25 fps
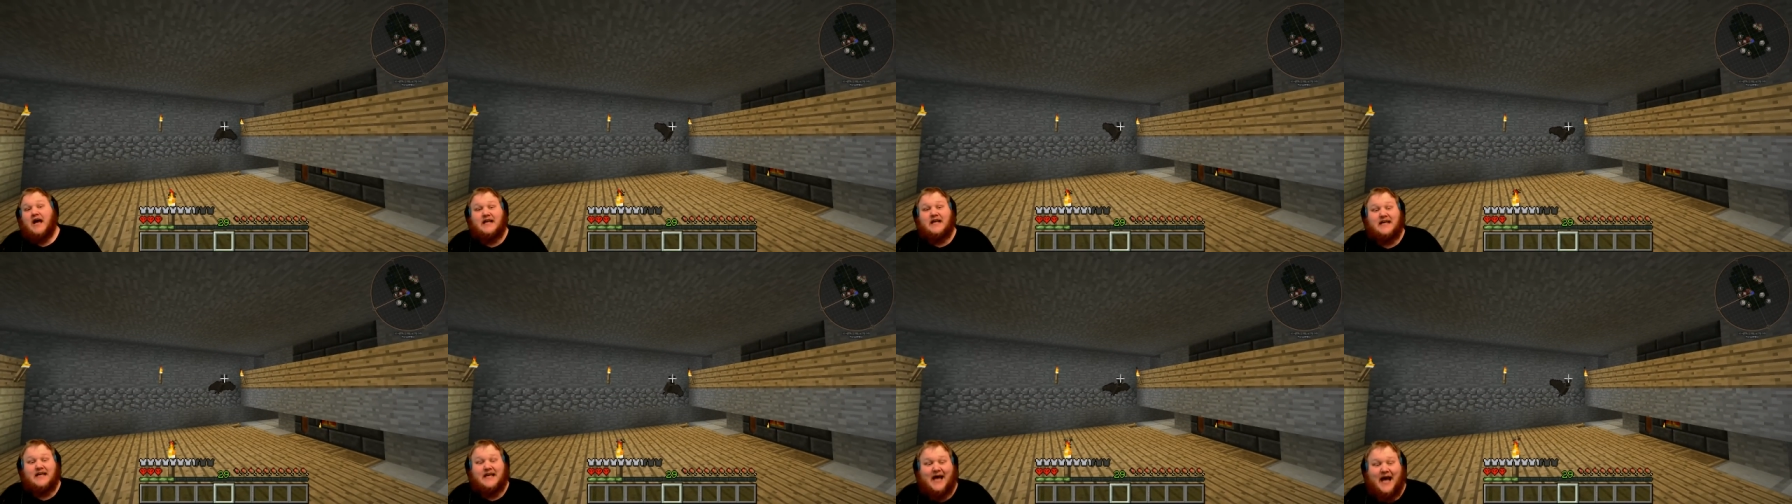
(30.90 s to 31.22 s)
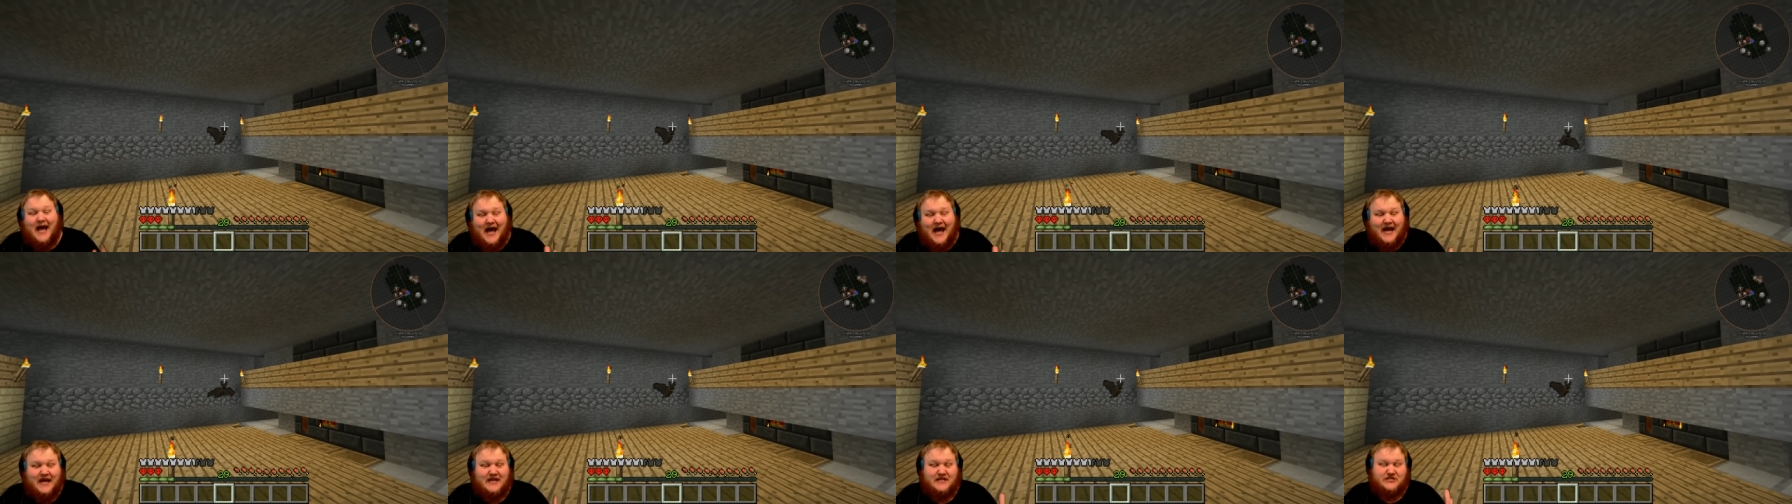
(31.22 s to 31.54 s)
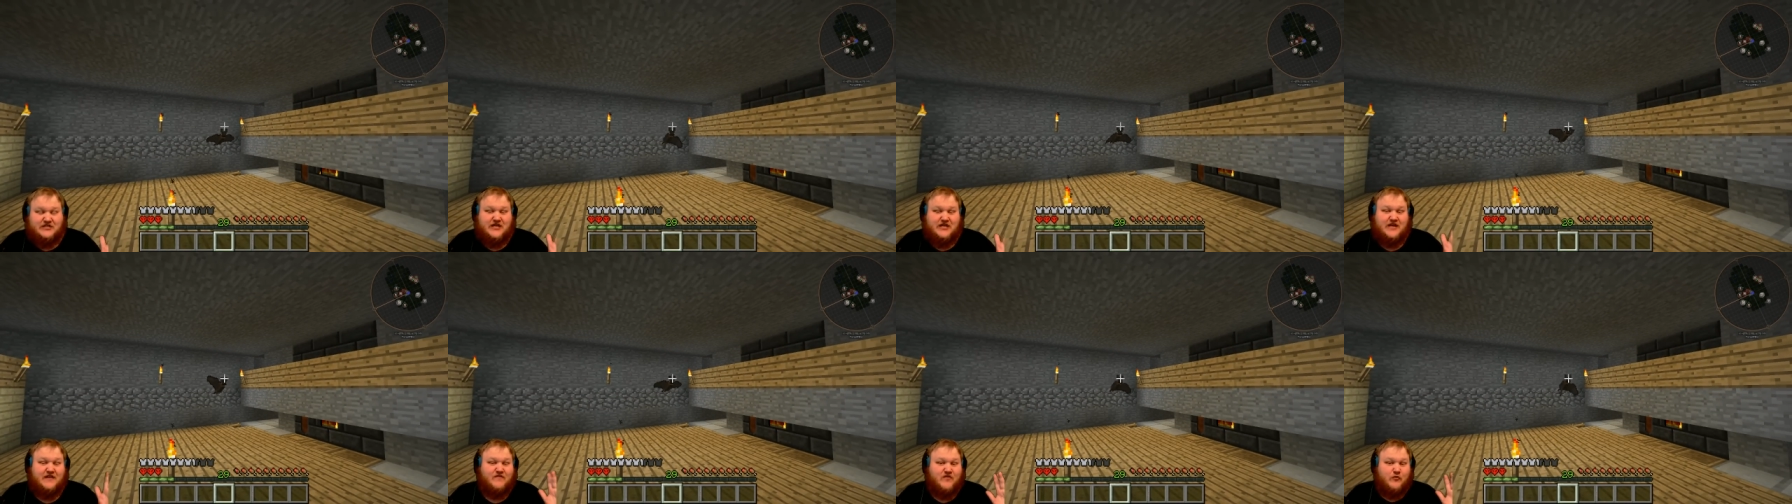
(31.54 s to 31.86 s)
Guys,
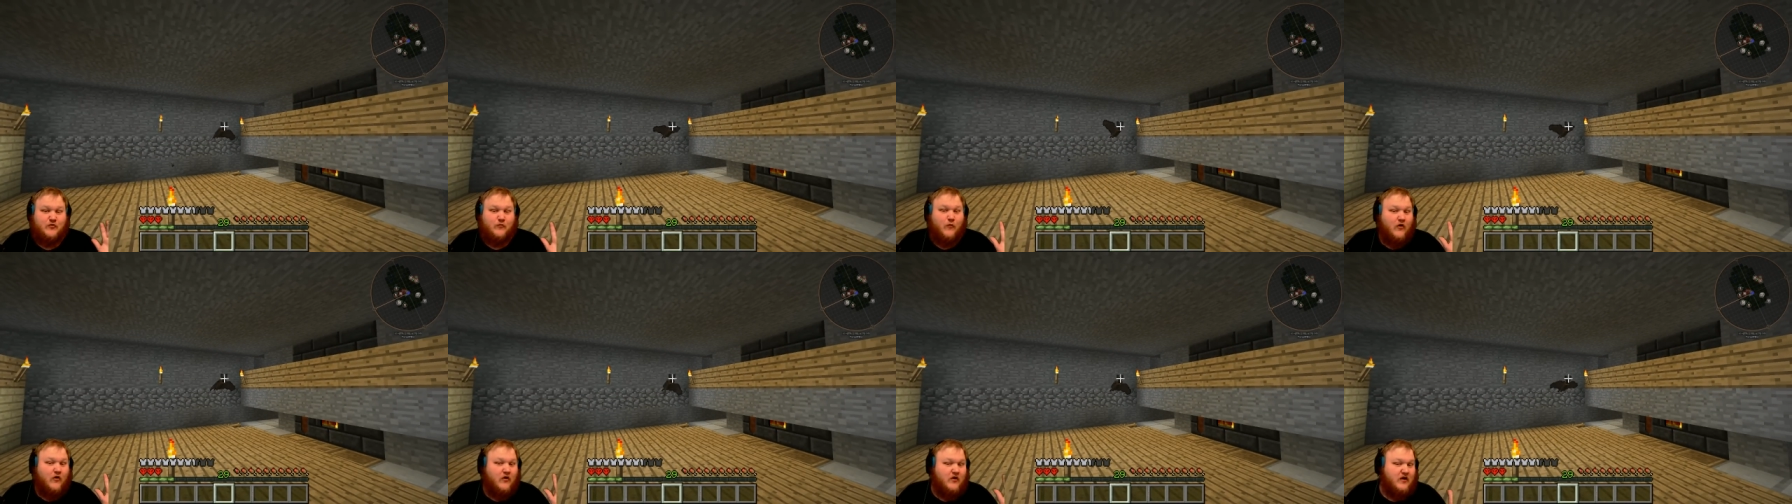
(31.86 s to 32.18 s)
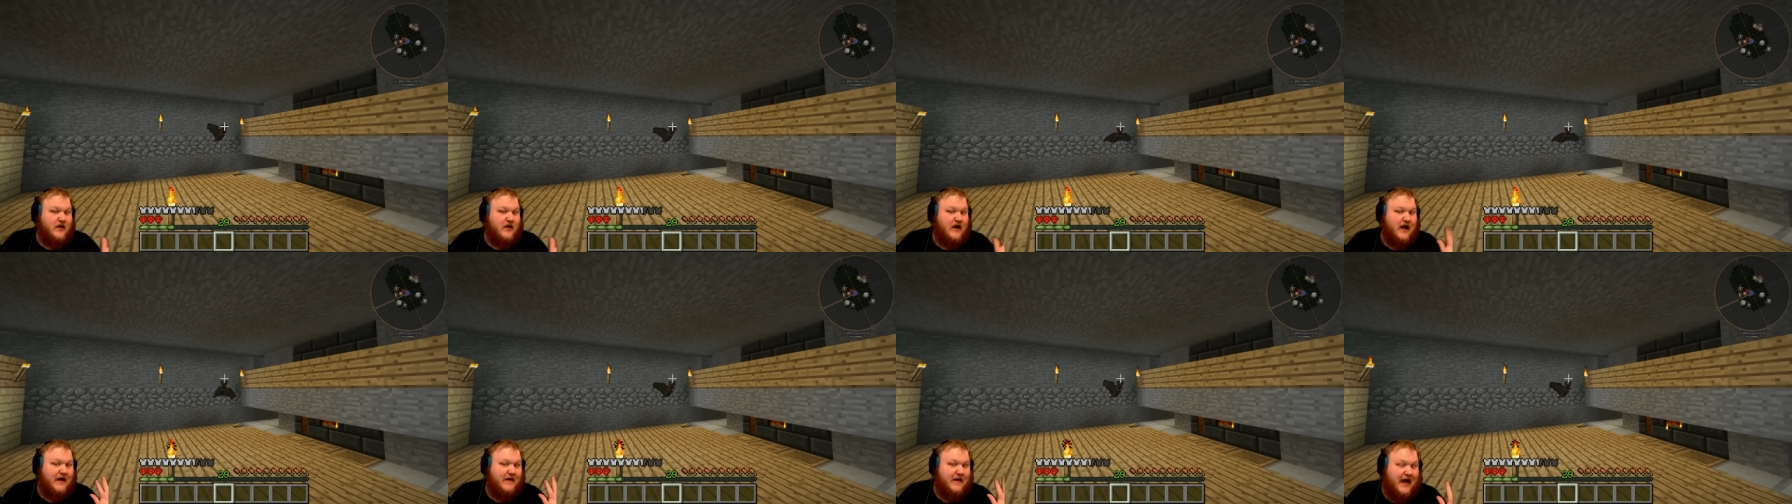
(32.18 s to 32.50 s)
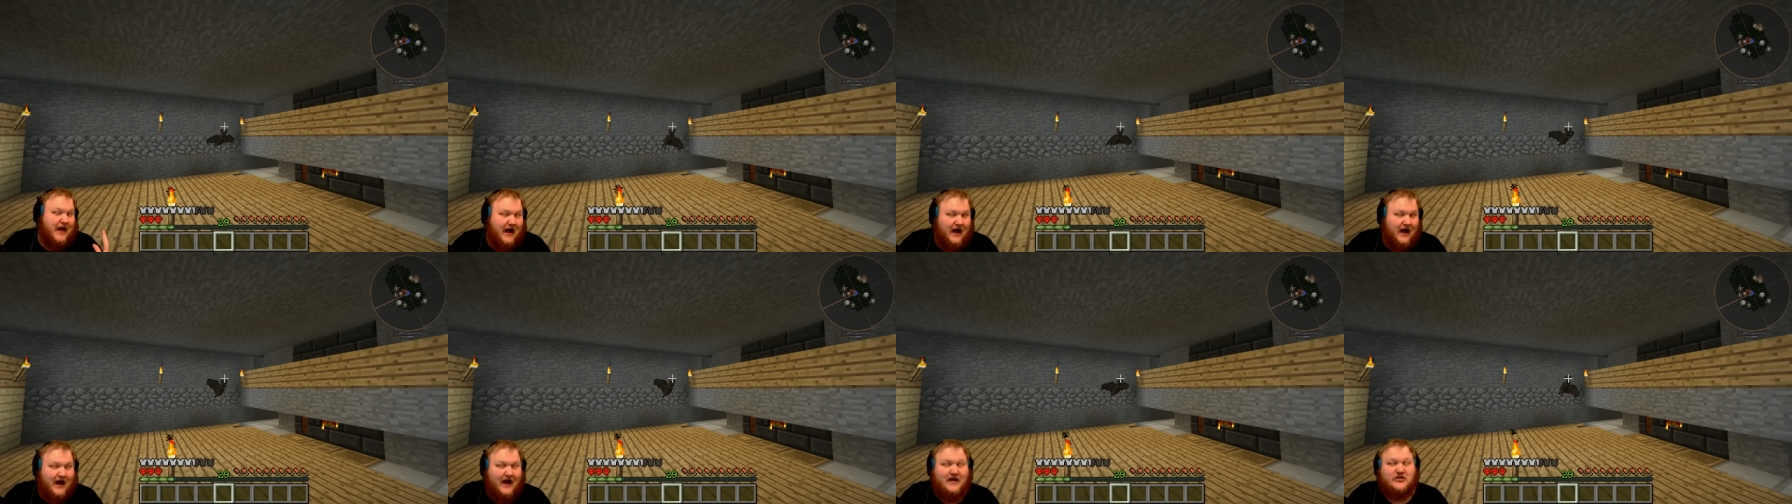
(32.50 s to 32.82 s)
if you want to
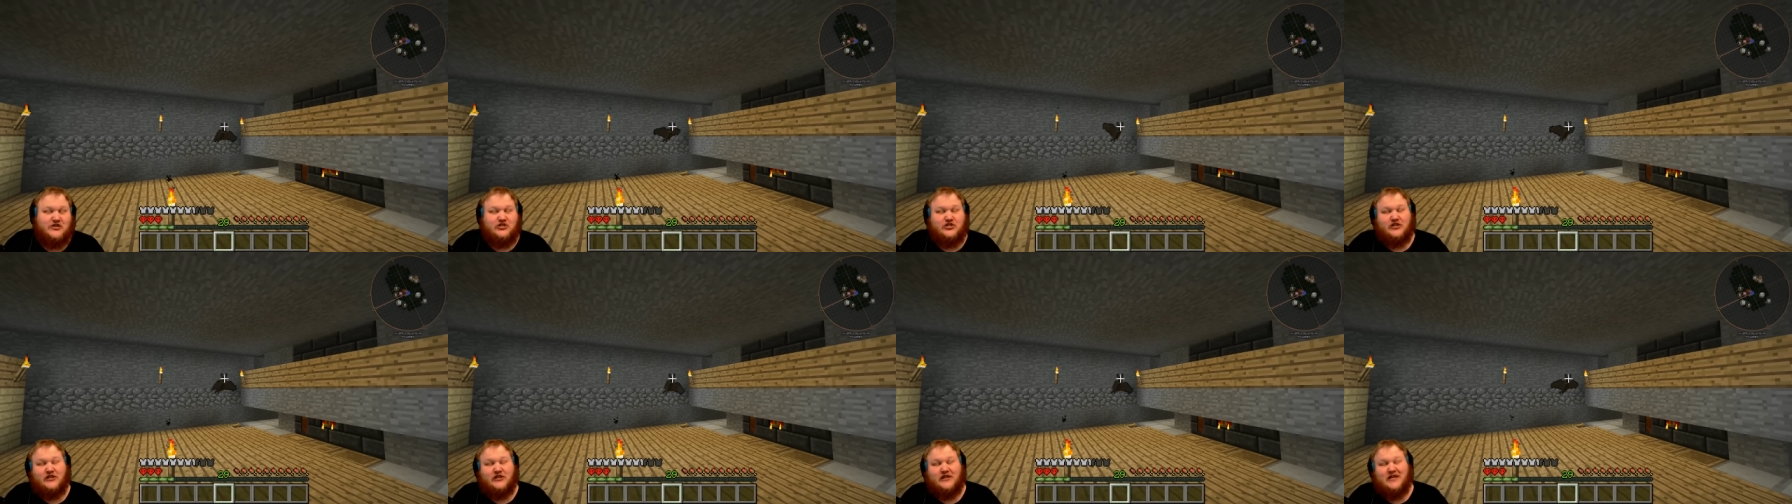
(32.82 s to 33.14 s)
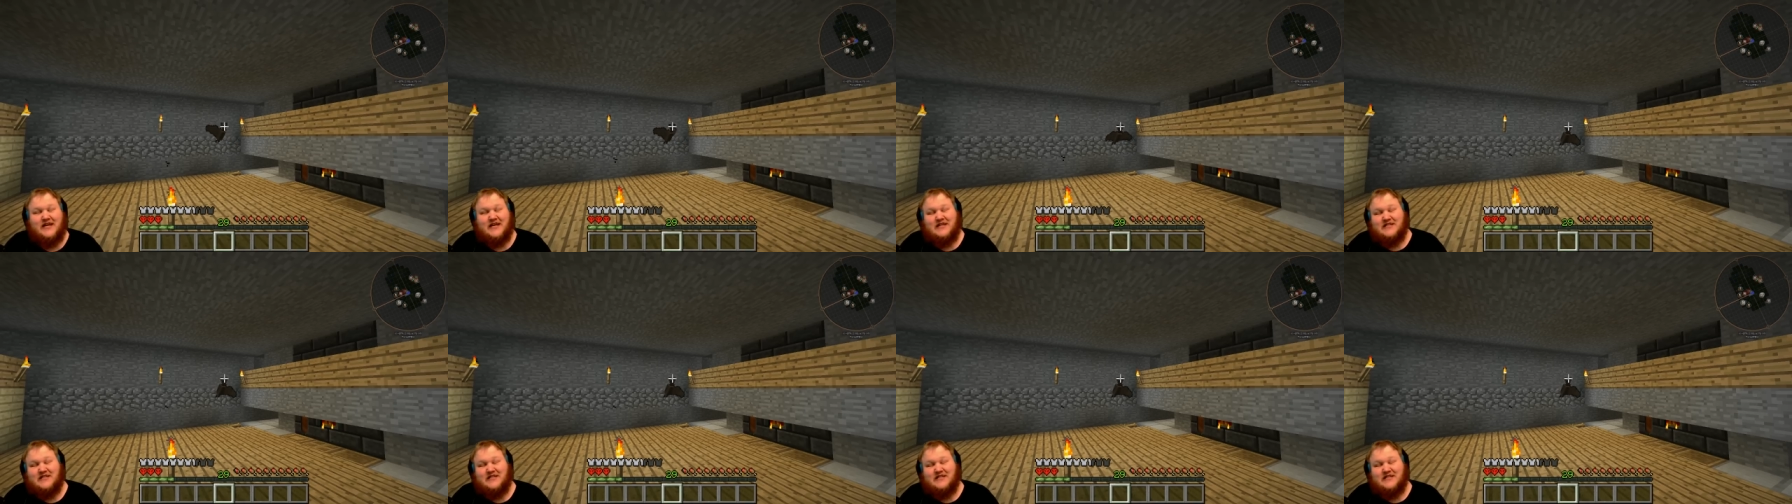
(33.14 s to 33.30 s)
actually